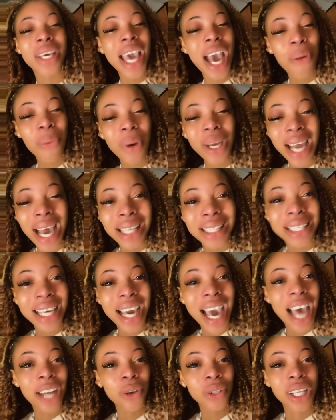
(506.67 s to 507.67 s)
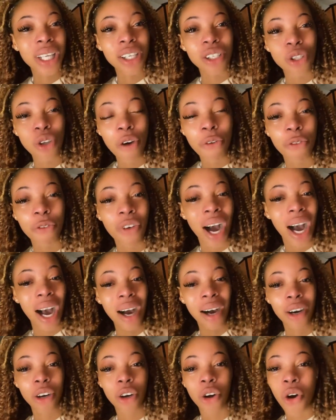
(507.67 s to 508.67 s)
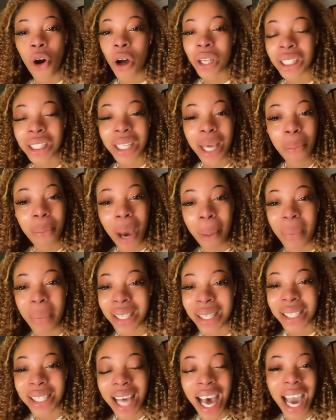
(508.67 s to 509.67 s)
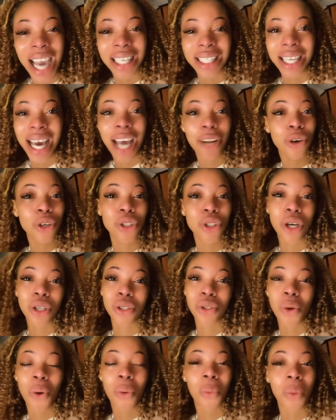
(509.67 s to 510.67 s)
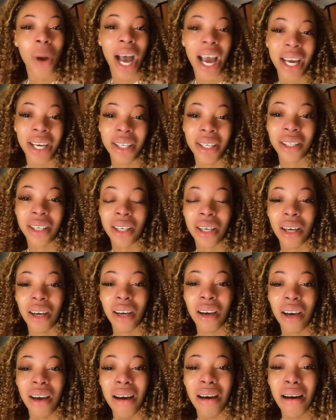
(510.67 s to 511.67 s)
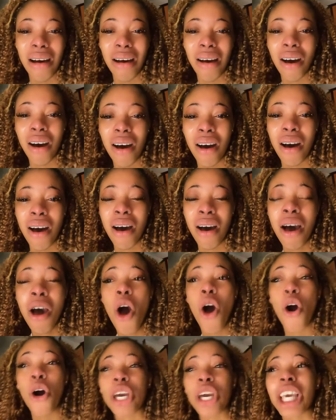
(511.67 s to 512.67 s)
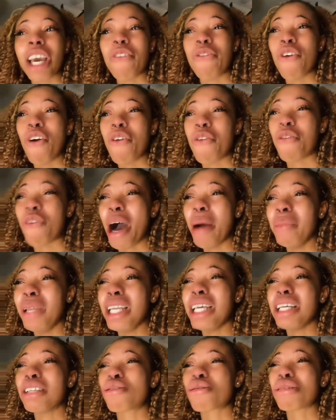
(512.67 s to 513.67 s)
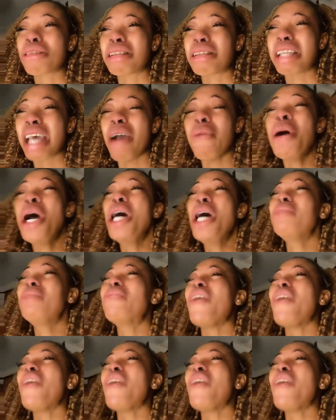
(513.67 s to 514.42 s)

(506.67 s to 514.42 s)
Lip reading: Yeah, when I did, I know they suffer. God did by my side. I don't just know why. Okay, for family to stay, for